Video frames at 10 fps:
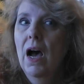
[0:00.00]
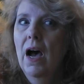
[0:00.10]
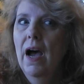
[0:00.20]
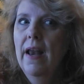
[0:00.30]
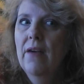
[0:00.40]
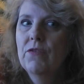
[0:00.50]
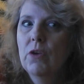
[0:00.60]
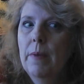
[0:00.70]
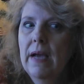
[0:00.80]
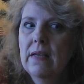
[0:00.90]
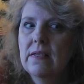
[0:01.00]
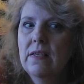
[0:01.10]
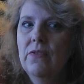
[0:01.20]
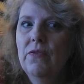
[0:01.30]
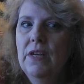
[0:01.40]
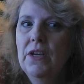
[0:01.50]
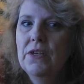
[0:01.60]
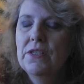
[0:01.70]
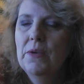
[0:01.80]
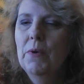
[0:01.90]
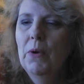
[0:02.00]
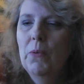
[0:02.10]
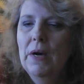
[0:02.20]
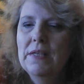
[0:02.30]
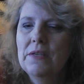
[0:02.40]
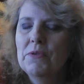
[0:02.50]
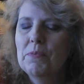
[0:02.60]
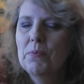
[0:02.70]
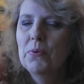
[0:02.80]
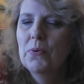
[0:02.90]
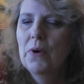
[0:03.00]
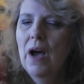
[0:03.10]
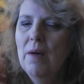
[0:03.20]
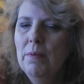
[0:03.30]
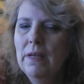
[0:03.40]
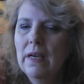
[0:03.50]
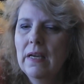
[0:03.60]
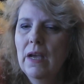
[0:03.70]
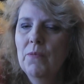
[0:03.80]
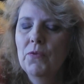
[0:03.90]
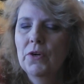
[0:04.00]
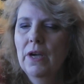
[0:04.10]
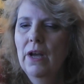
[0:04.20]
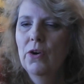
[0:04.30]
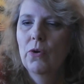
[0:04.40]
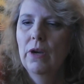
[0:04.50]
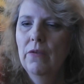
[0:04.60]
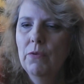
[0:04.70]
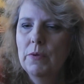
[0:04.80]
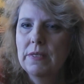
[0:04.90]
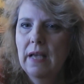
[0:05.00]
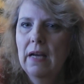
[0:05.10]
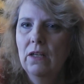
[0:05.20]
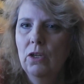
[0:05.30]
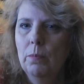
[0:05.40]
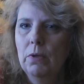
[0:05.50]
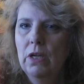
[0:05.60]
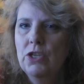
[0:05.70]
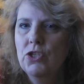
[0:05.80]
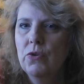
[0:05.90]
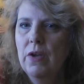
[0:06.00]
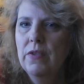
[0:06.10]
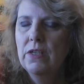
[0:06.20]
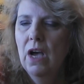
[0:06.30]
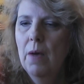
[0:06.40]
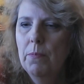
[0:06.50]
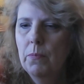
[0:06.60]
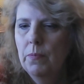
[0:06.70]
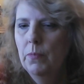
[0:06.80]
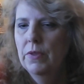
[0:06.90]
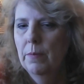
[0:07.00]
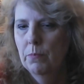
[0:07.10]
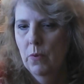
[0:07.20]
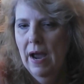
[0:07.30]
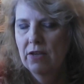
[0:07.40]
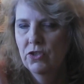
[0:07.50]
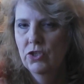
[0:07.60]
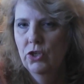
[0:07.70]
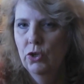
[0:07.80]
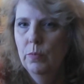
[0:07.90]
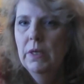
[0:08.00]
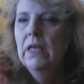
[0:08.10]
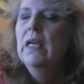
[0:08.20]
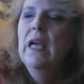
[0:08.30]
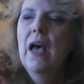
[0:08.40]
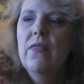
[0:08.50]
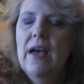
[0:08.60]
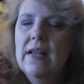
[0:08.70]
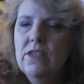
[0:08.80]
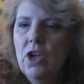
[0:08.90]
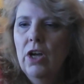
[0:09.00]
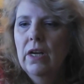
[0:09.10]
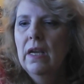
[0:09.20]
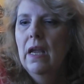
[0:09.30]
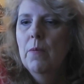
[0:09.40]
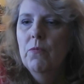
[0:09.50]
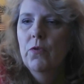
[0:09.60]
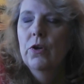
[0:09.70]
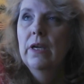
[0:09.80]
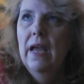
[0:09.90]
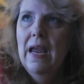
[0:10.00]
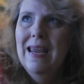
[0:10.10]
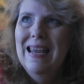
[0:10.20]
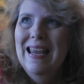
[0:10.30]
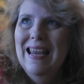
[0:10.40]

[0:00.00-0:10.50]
I'd have to go back and see the video to see what it was. It was probably a camphor cutter. If it had a little plunger on the top with a brass tube, that's called a camphor, K-E-M-P-E-R,